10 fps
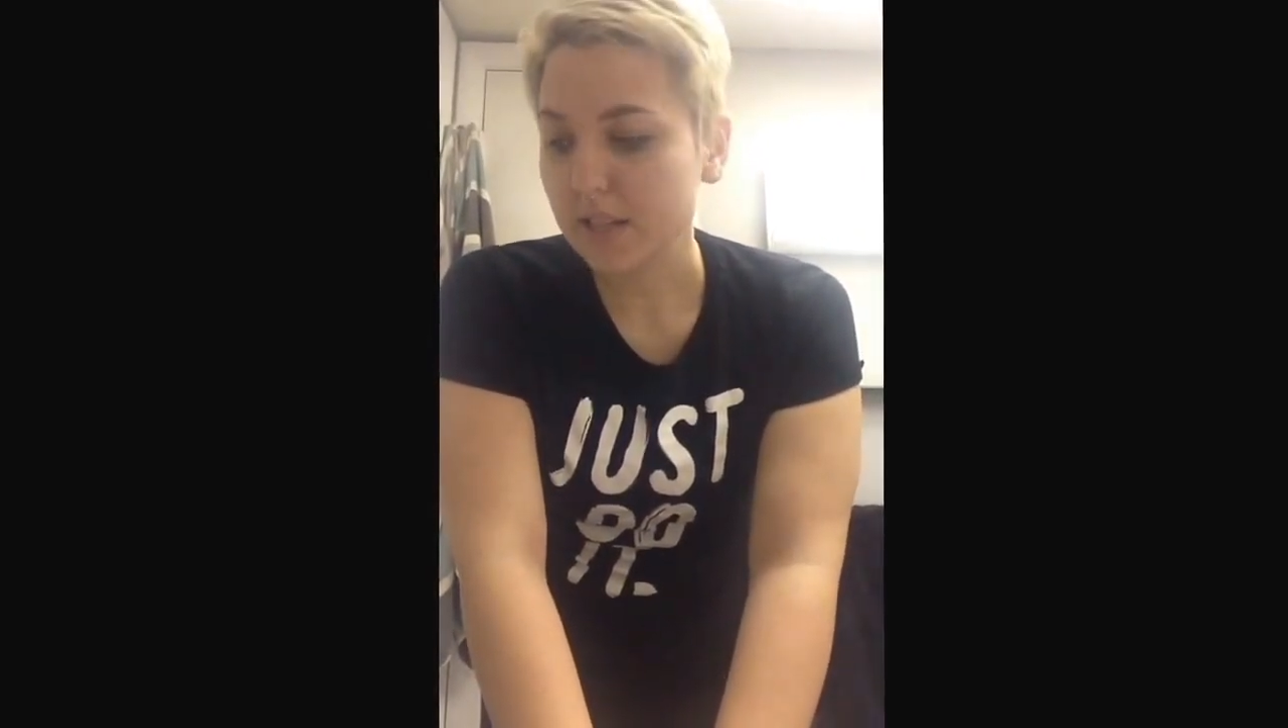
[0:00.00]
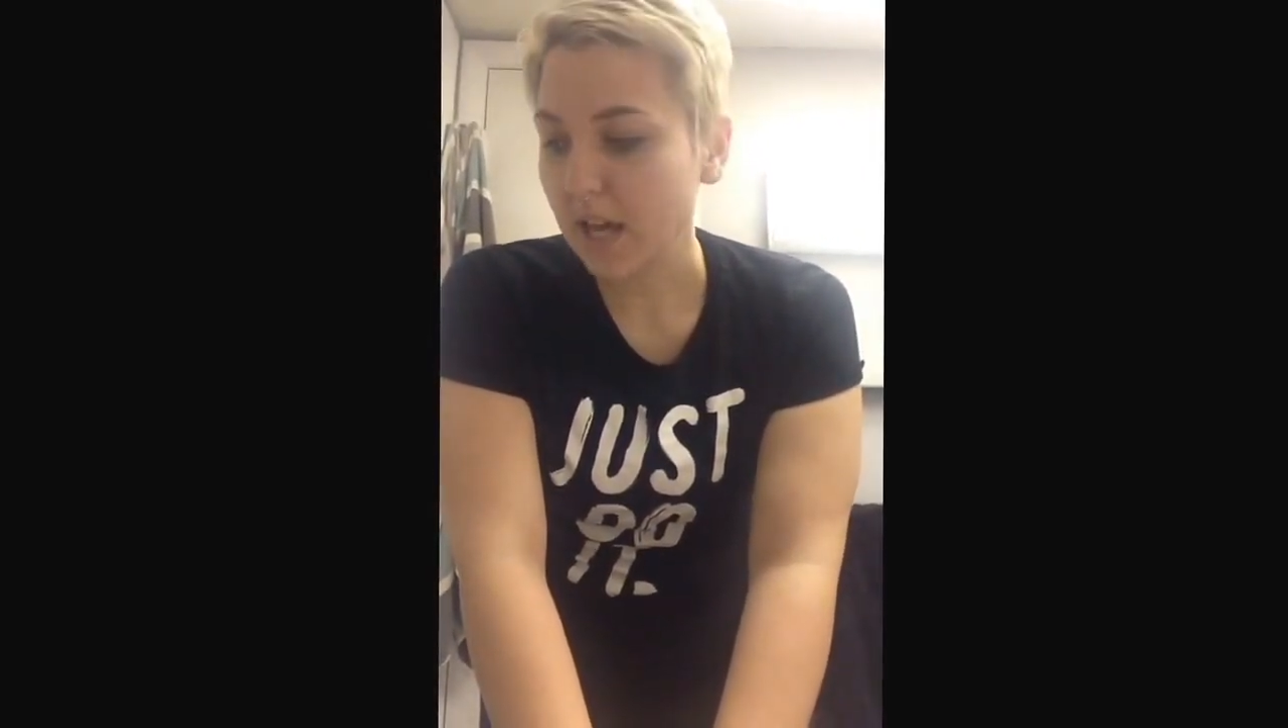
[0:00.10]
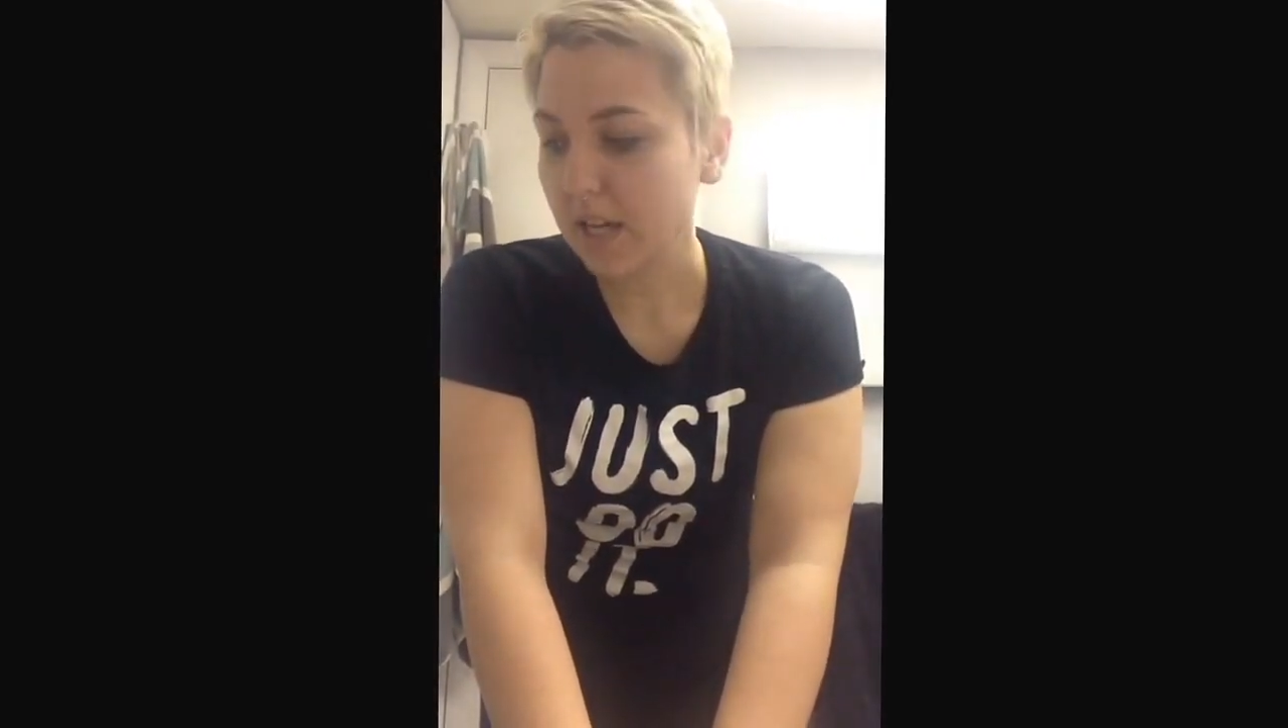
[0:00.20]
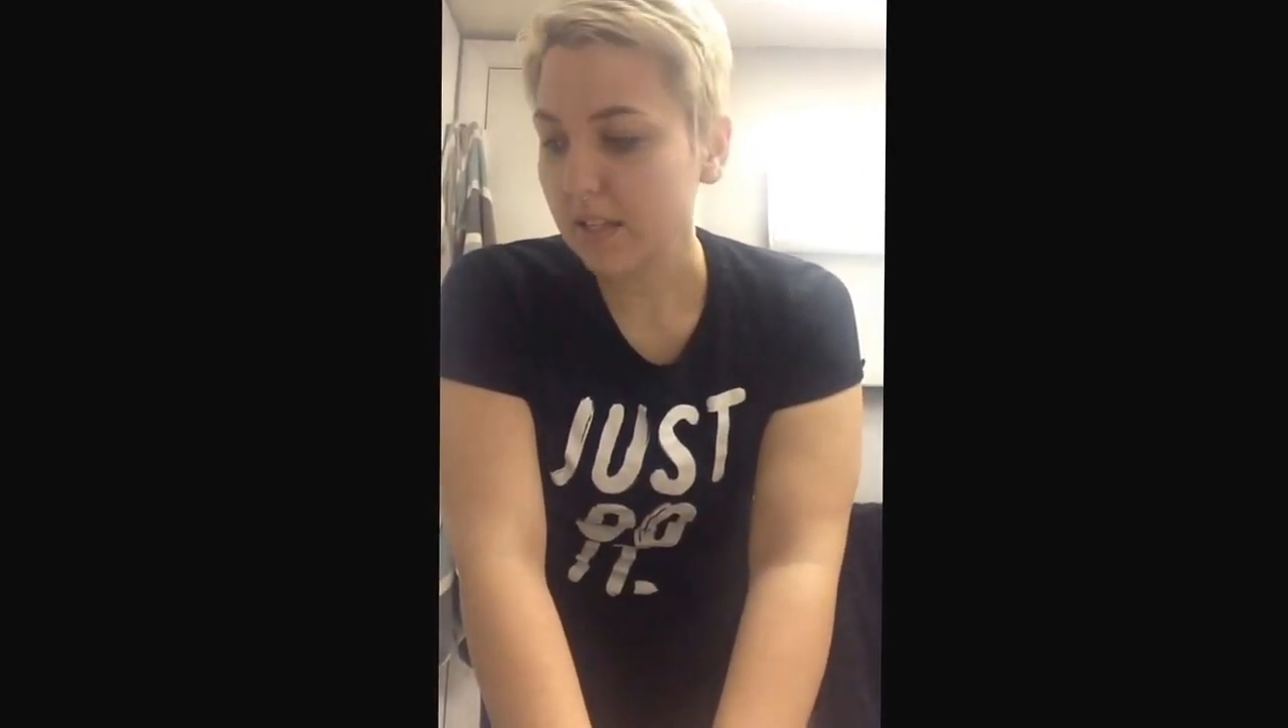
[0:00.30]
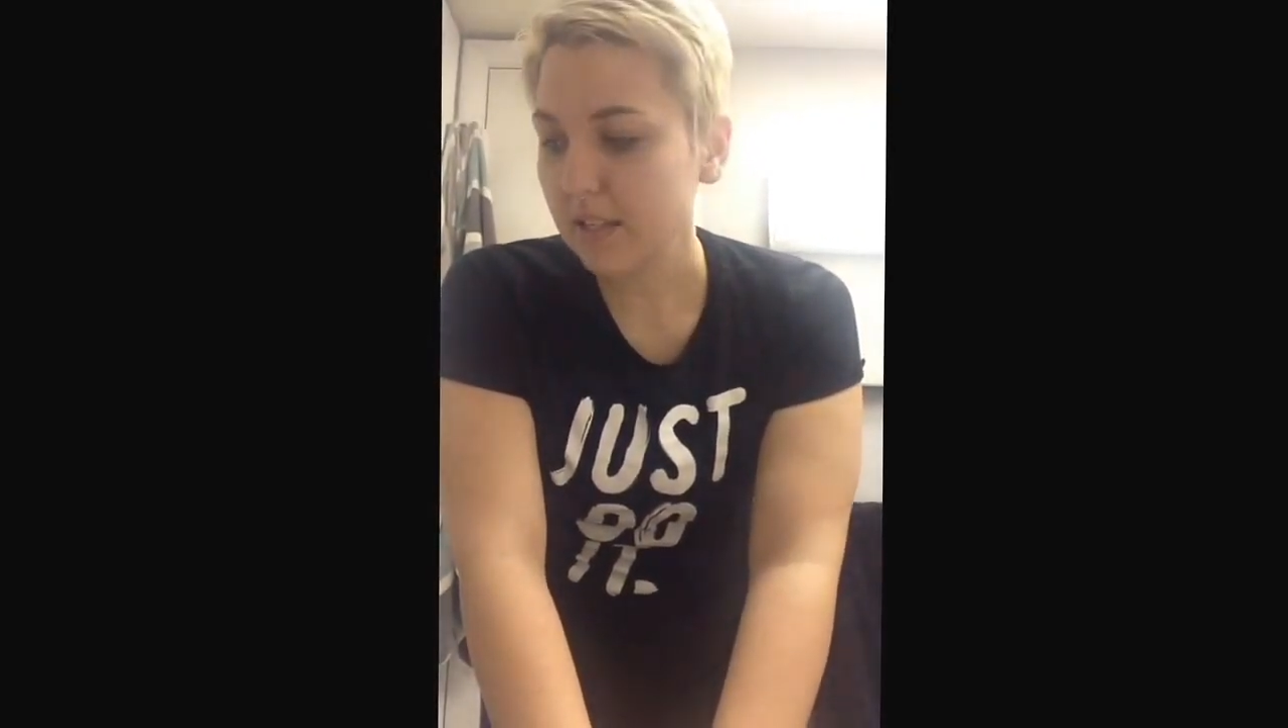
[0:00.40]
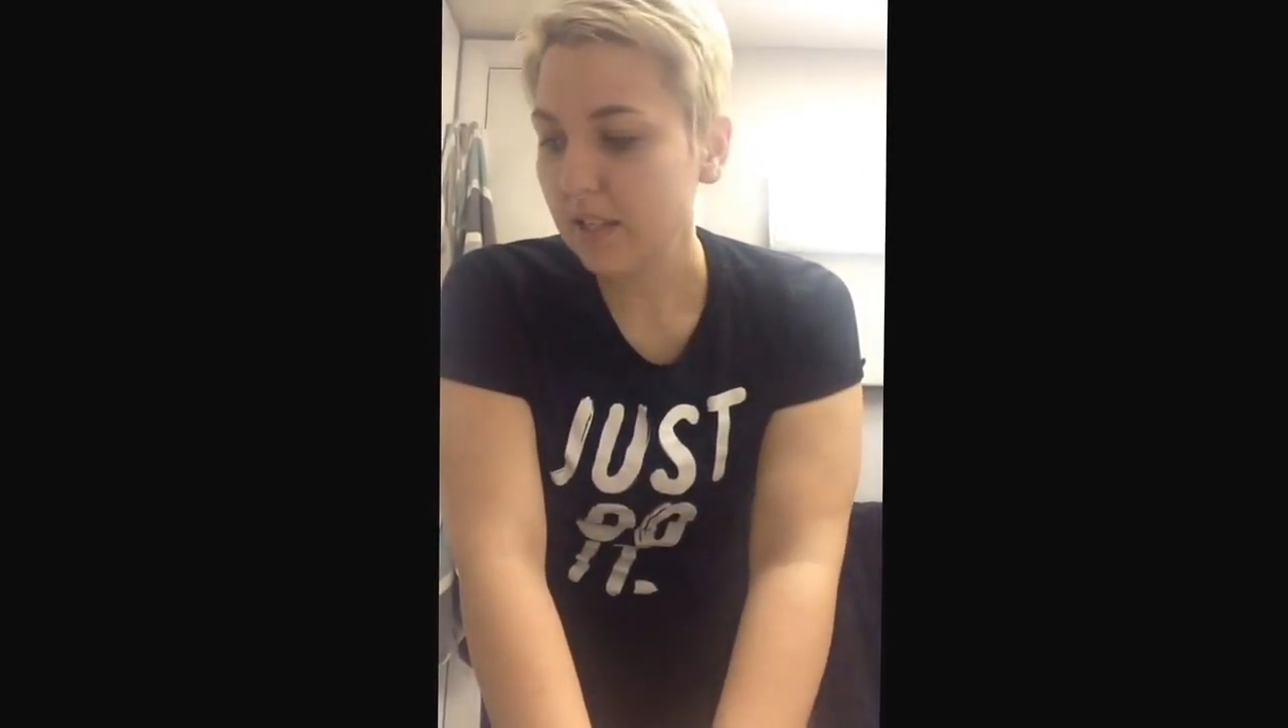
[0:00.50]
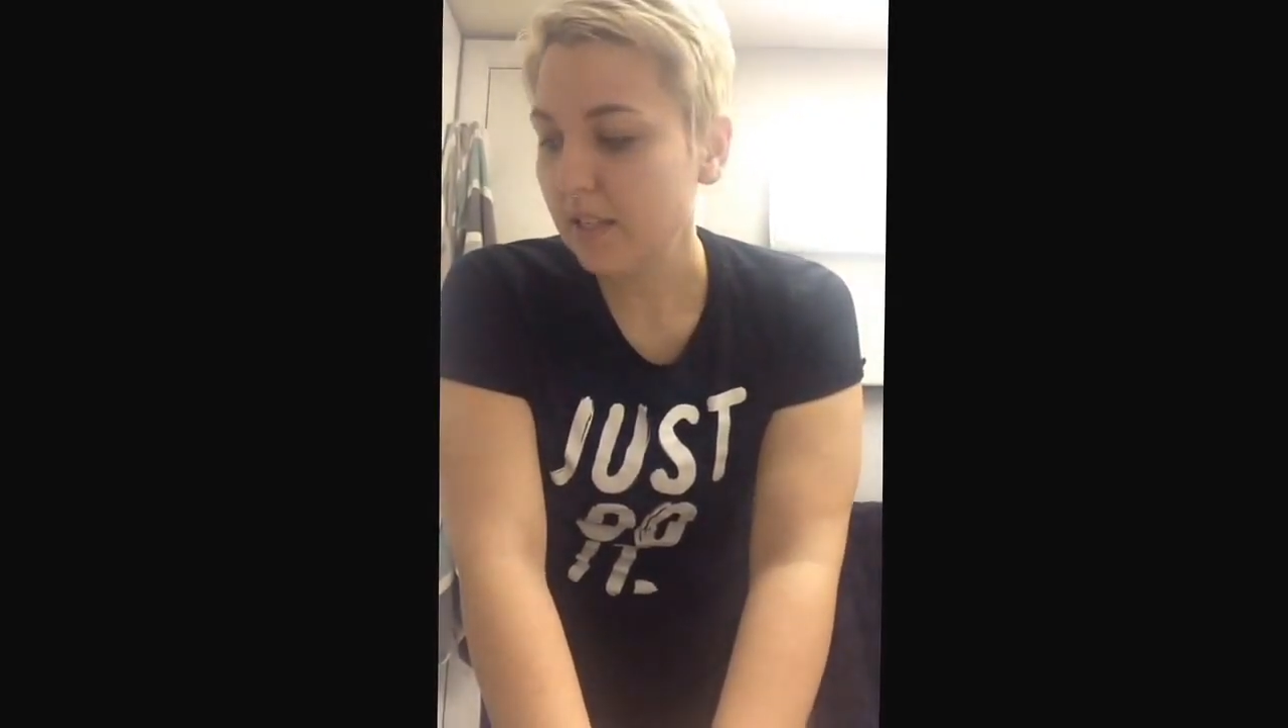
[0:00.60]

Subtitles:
that.